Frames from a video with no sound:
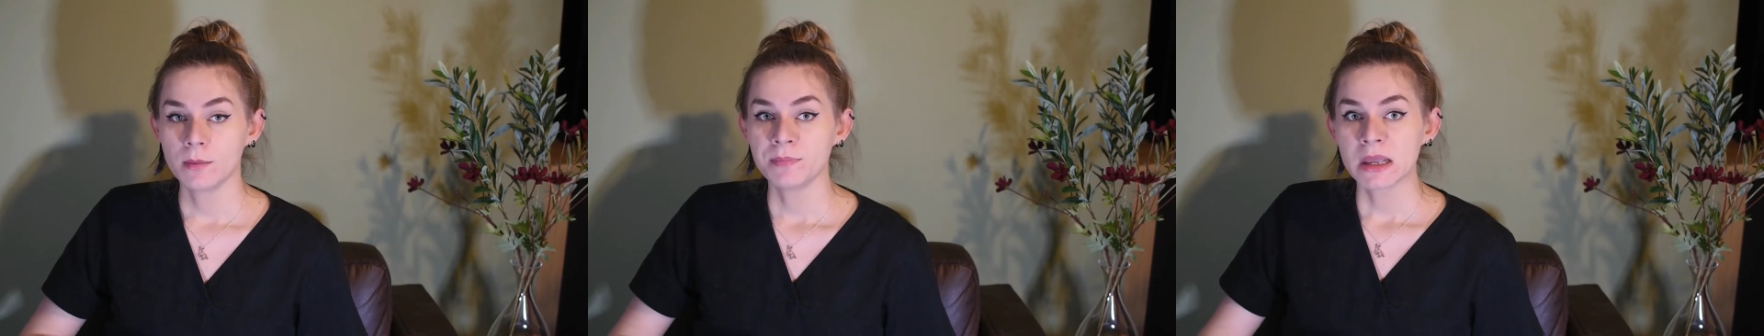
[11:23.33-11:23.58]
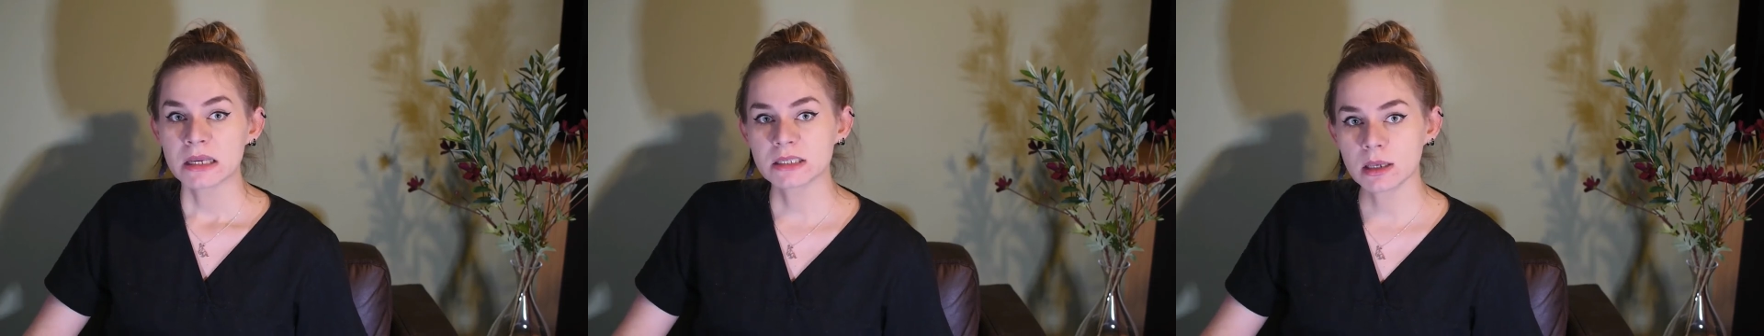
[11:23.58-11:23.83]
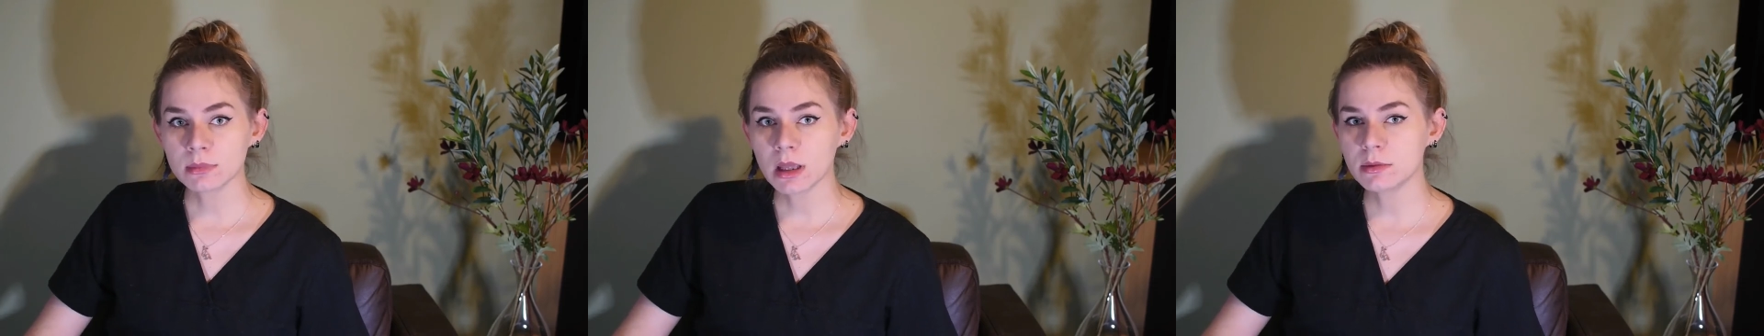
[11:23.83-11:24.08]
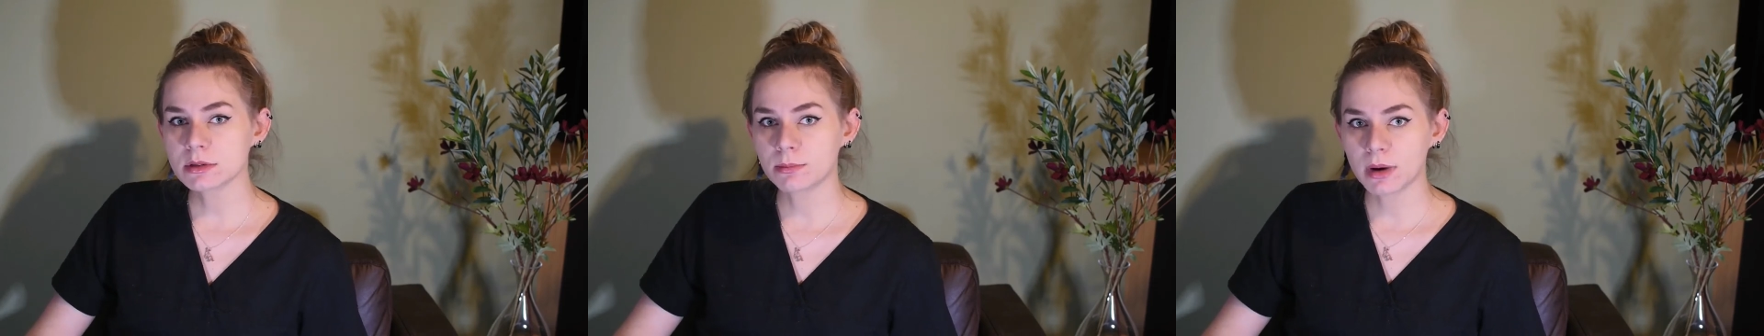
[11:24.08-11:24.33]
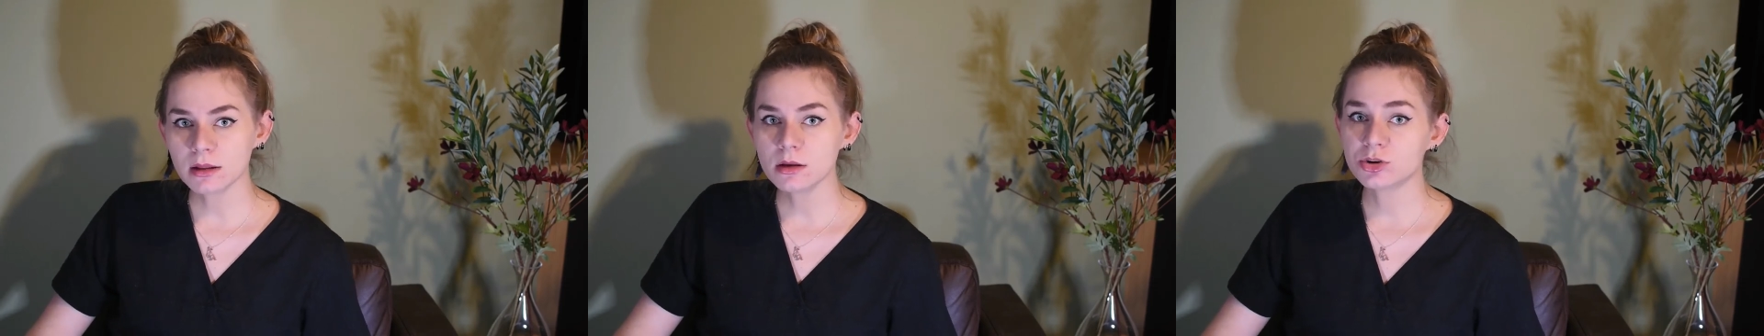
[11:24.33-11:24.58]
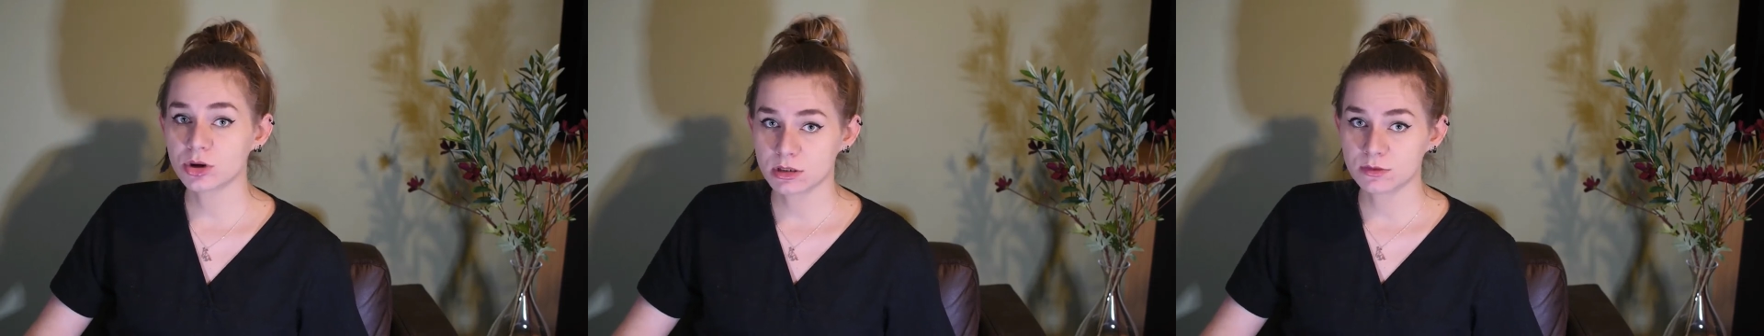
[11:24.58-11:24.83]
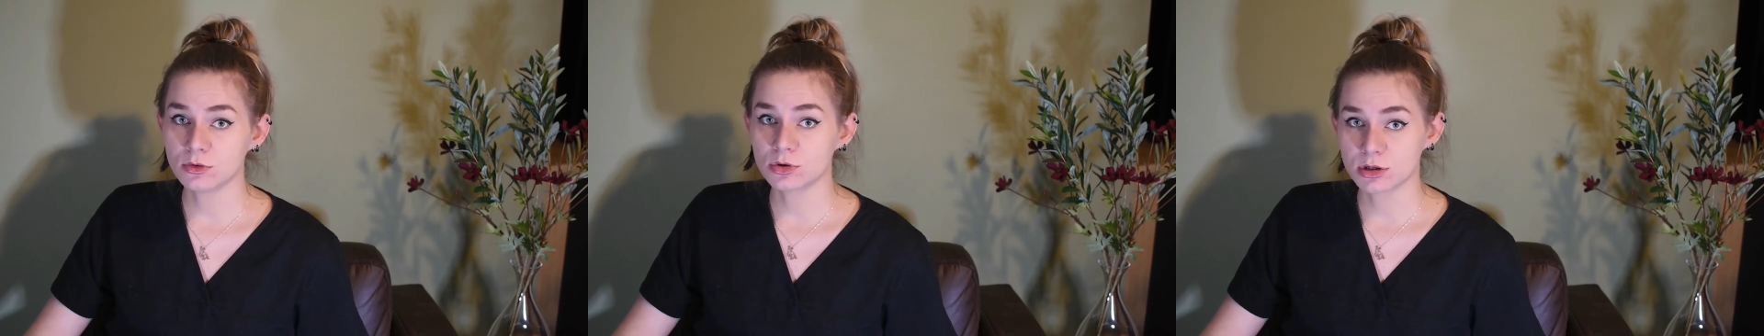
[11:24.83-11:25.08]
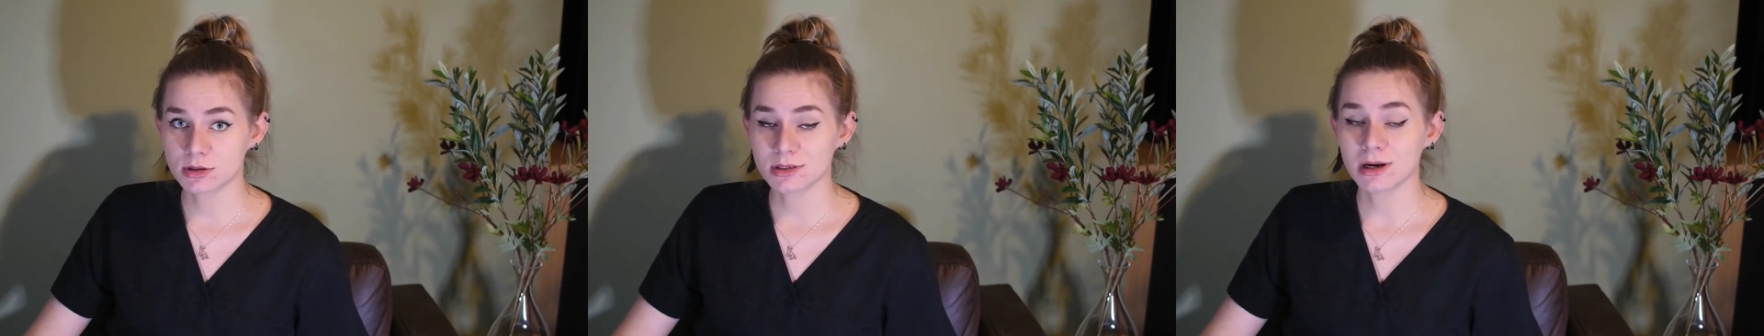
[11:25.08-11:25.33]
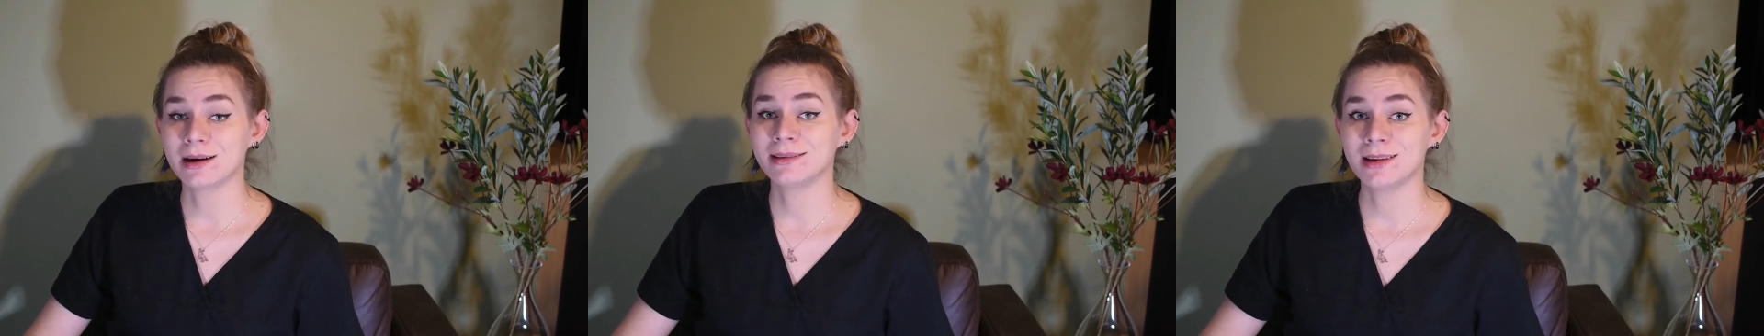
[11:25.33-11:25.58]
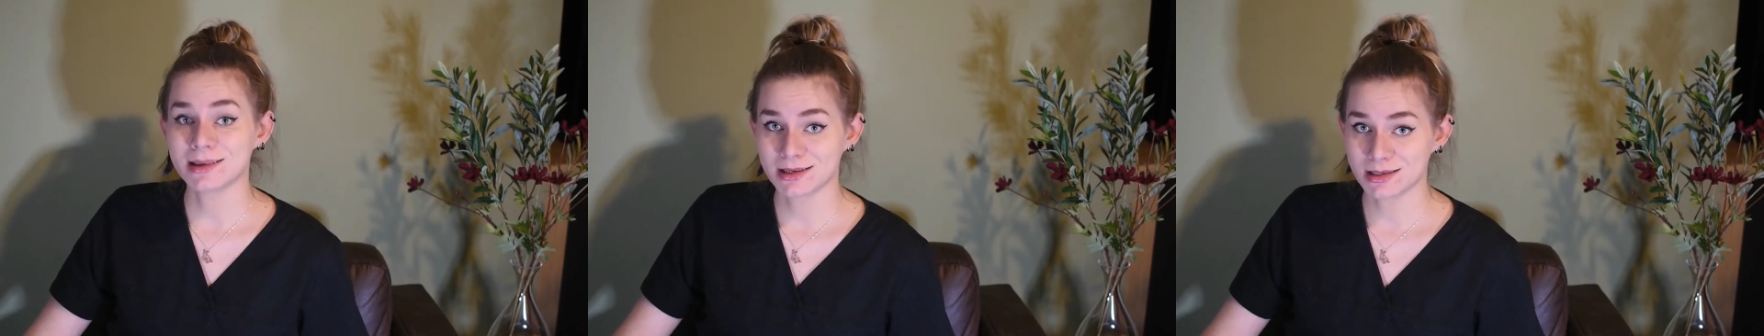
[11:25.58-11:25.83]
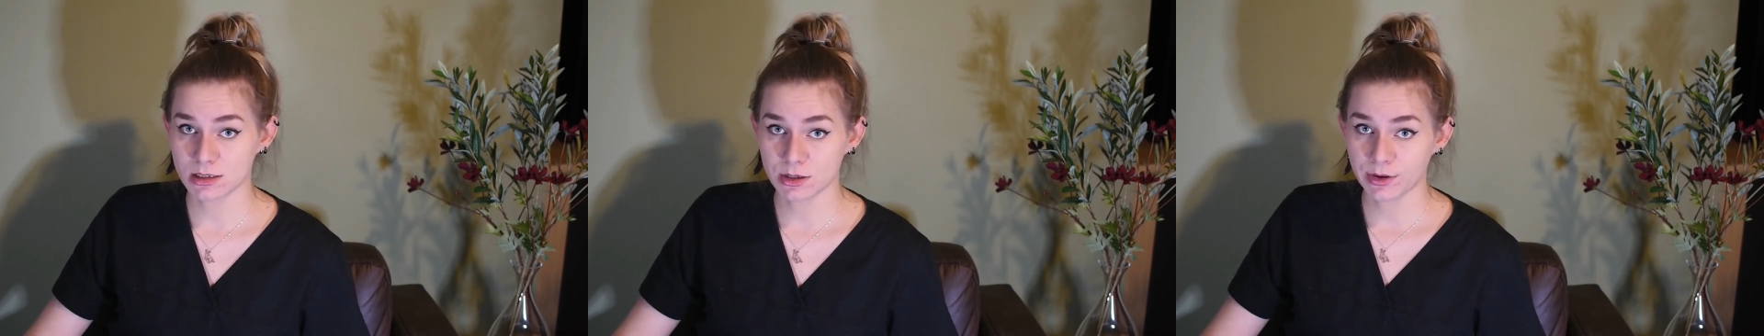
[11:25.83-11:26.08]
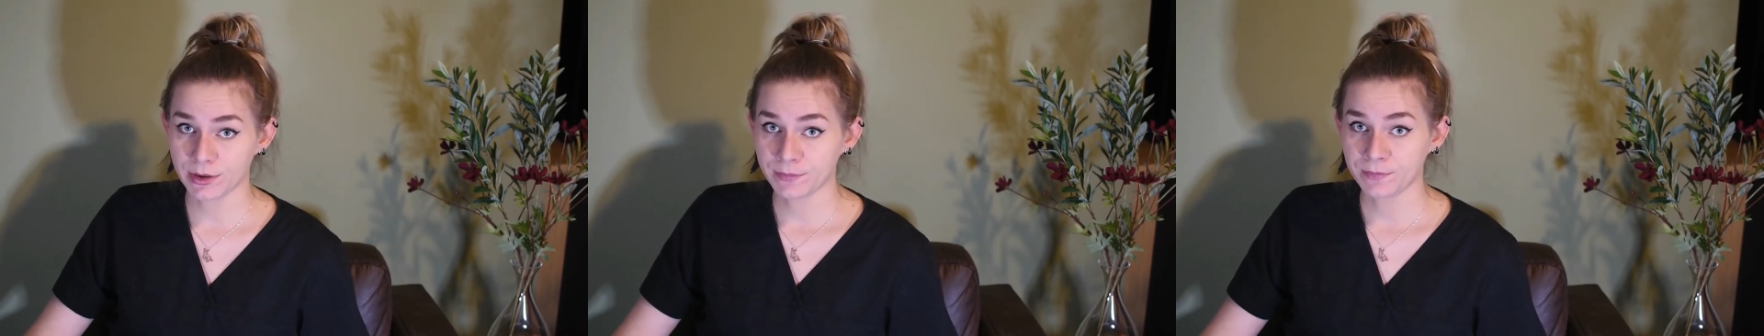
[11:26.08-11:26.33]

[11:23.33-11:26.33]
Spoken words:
Sometimes blood transfusions are necessary.